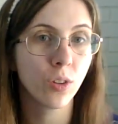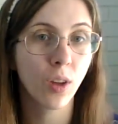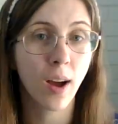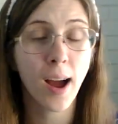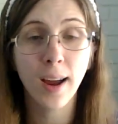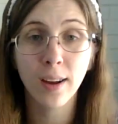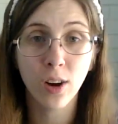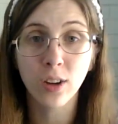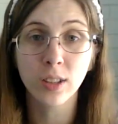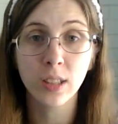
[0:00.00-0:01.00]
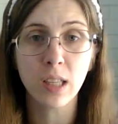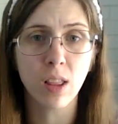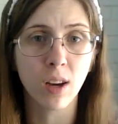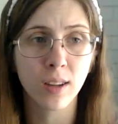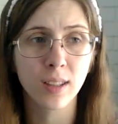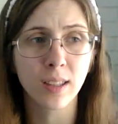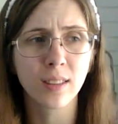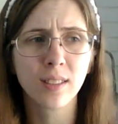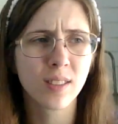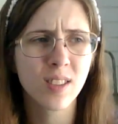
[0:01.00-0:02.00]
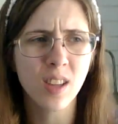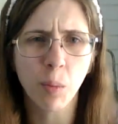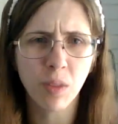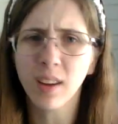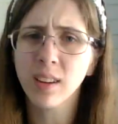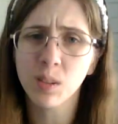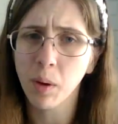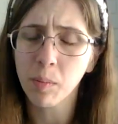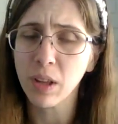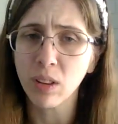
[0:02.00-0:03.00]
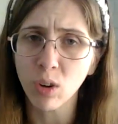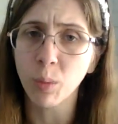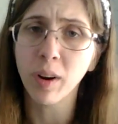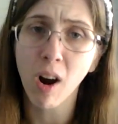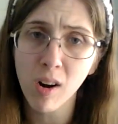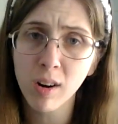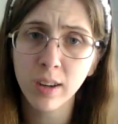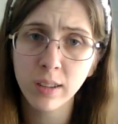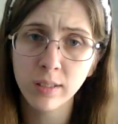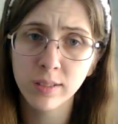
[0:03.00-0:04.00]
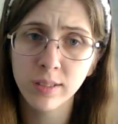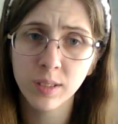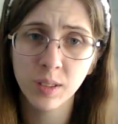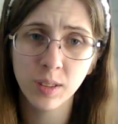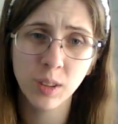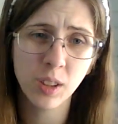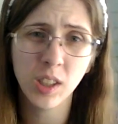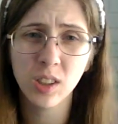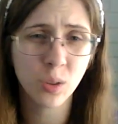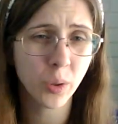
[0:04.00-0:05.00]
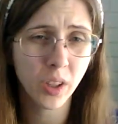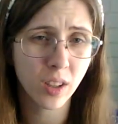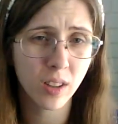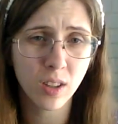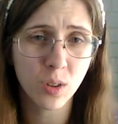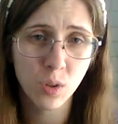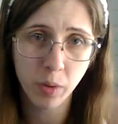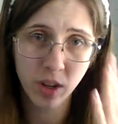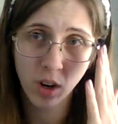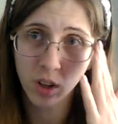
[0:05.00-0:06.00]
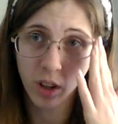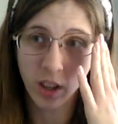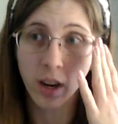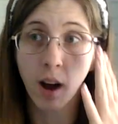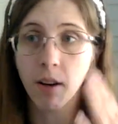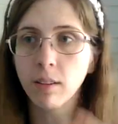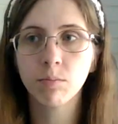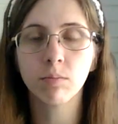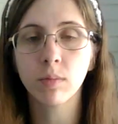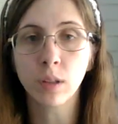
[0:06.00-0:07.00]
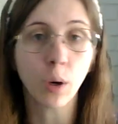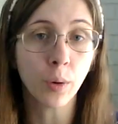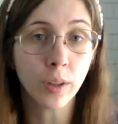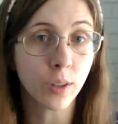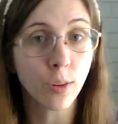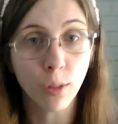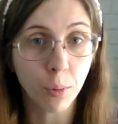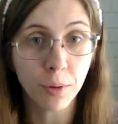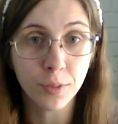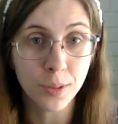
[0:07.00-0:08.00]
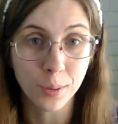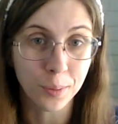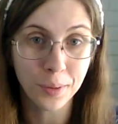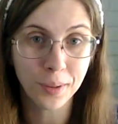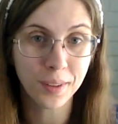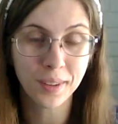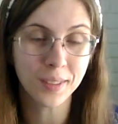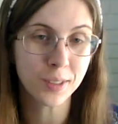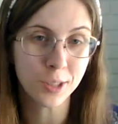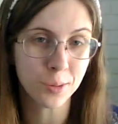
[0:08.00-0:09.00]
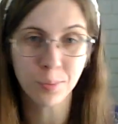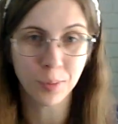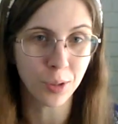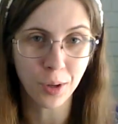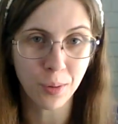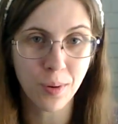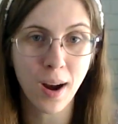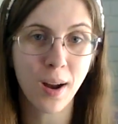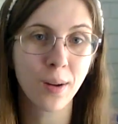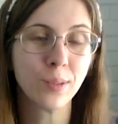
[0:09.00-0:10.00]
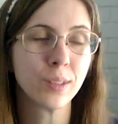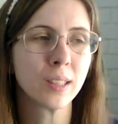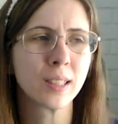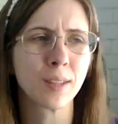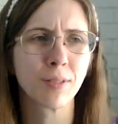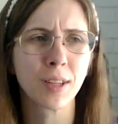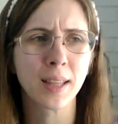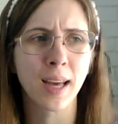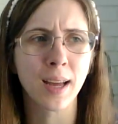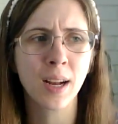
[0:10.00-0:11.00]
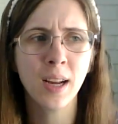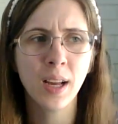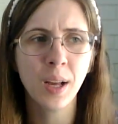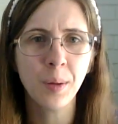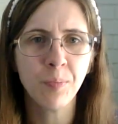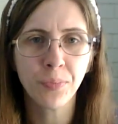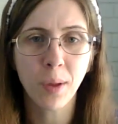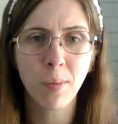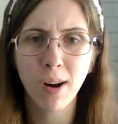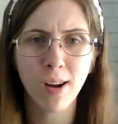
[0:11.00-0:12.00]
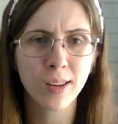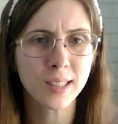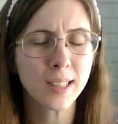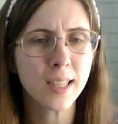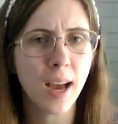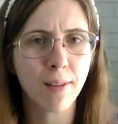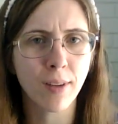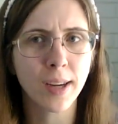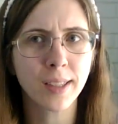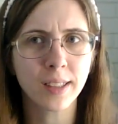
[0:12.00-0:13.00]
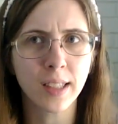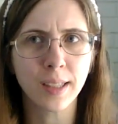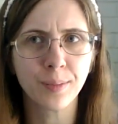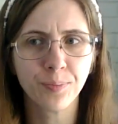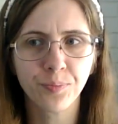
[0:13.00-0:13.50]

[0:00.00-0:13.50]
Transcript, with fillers: I honestly thought that some things might be a little bit harder in doing like the no spend year, like not going to the thrift store and just looking around and stuff like that. But honestly, I find that